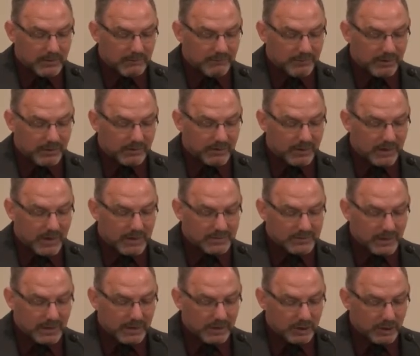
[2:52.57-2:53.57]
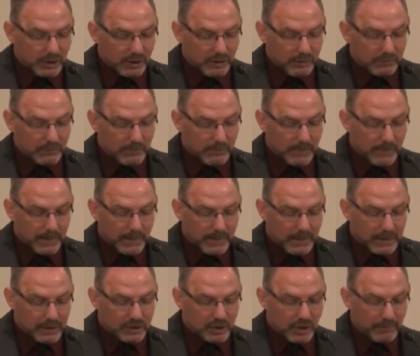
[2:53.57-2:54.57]
Verily I say unto you,
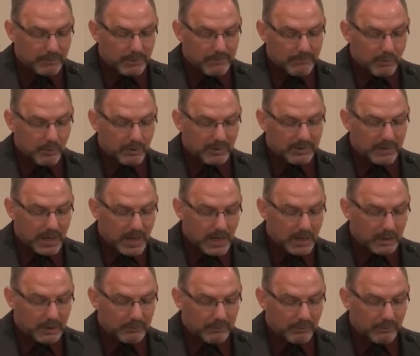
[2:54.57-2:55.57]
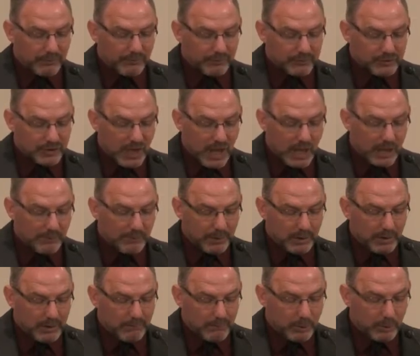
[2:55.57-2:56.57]
it shall be more tolerable for Sodom
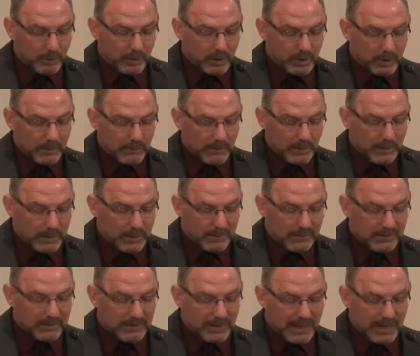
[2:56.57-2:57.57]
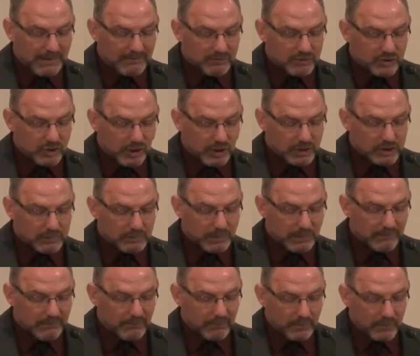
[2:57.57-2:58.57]
and Gomorrah in the day of
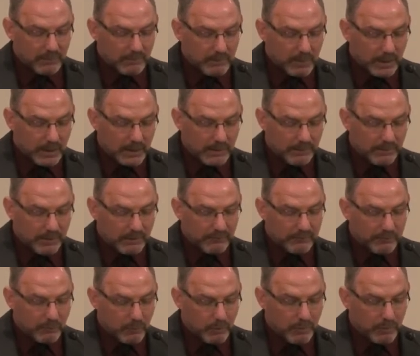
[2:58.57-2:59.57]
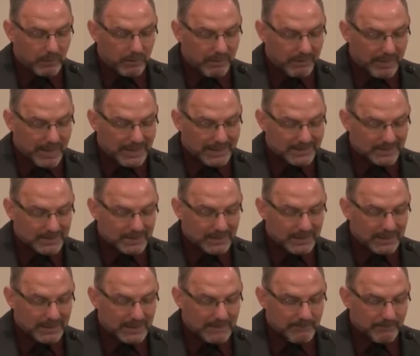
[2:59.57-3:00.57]
judgment uh, than for that
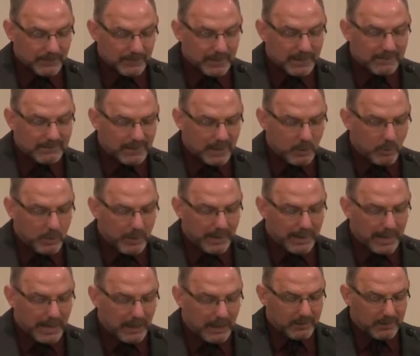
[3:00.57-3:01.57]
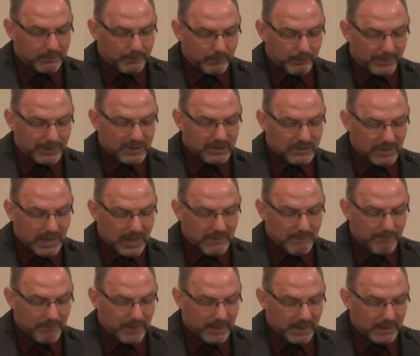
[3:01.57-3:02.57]
city. And they went and preached
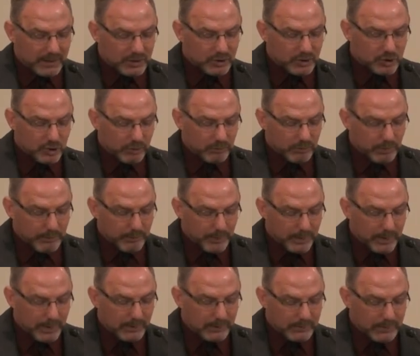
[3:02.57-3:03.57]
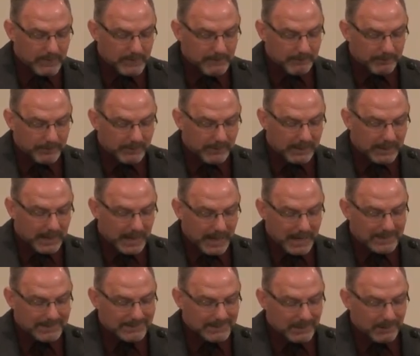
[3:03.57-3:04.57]
that men should repent. And they
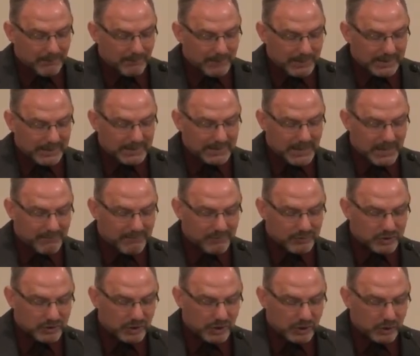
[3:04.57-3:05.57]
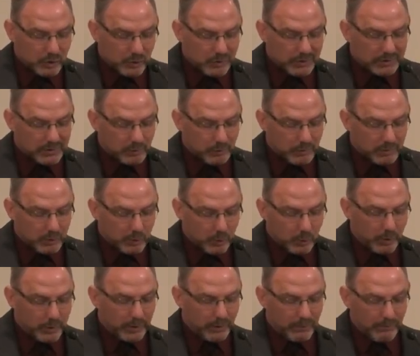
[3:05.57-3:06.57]
cast out many devils and anointed with
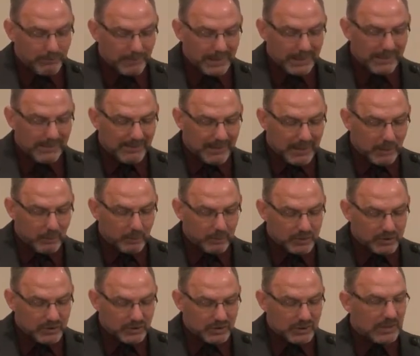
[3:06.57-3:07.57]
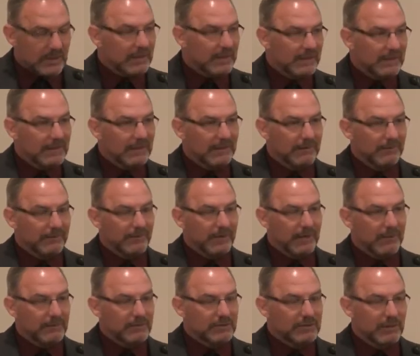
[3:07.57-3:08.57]
oil many that were sick and healed
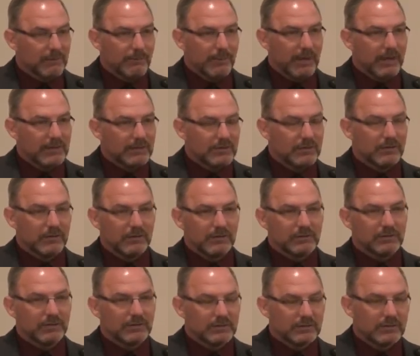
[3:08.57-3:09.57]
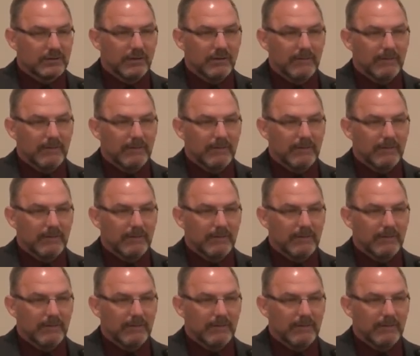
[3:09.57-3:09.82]
them. You said, Pastor, you're just